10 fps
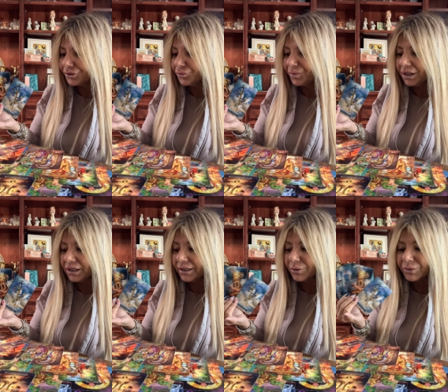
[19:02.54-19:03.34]
new
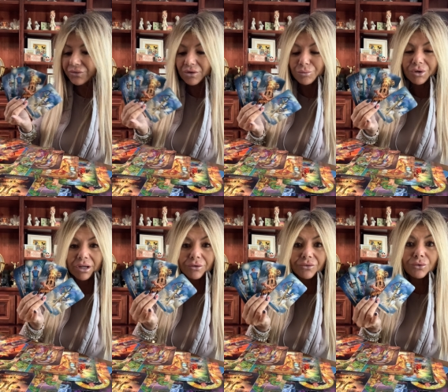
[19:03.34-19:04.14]
beginning with someone
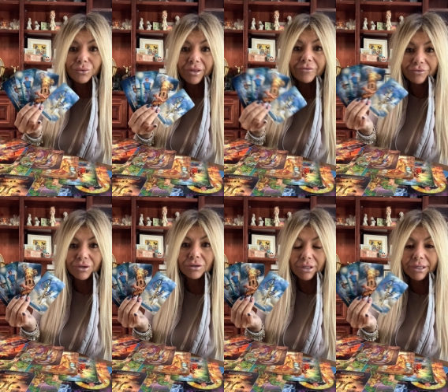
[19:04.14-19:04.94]
else who they
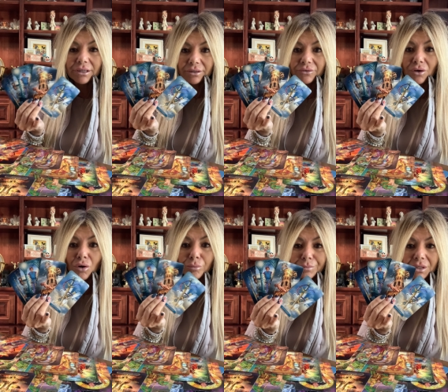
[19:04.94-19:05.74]
feel like is
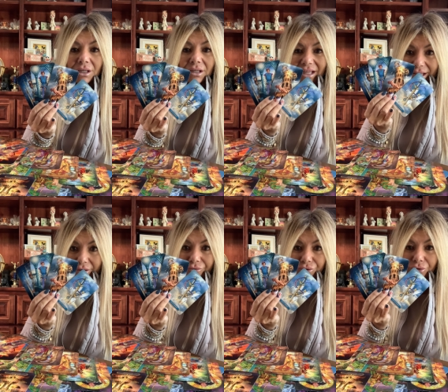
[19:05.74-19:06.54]
home
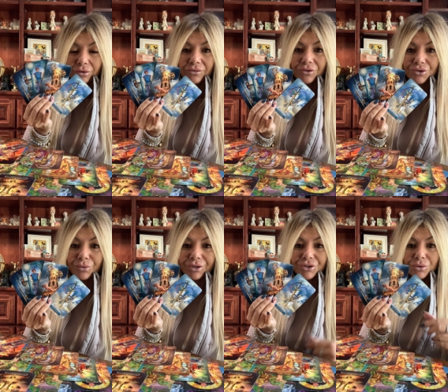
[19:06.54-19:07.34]
after a
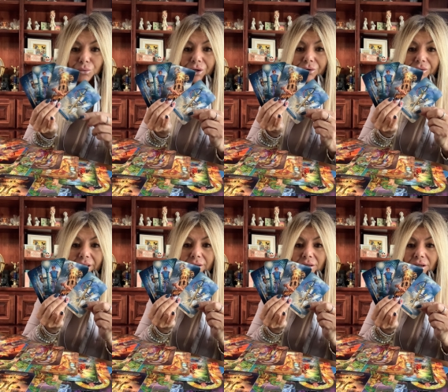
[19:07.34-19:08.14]
situation where
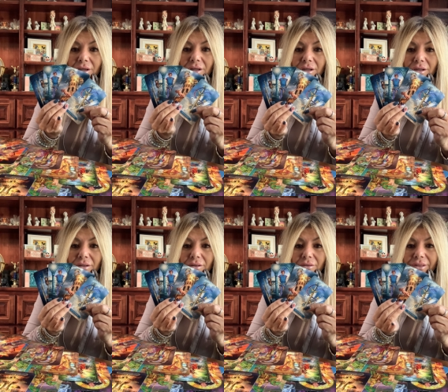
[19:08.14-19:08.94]
they
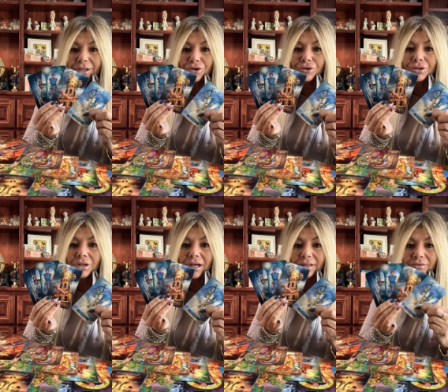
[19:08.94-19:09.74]
they could
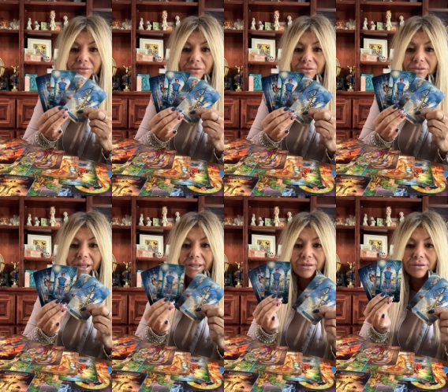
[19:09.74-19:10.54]
not
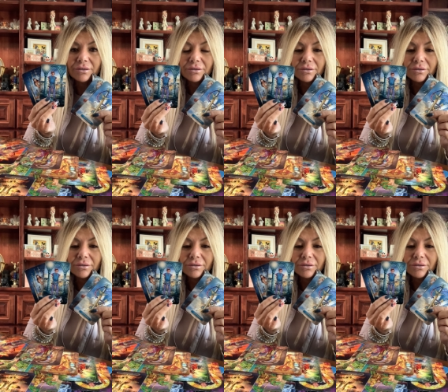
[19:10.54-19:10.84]
sustain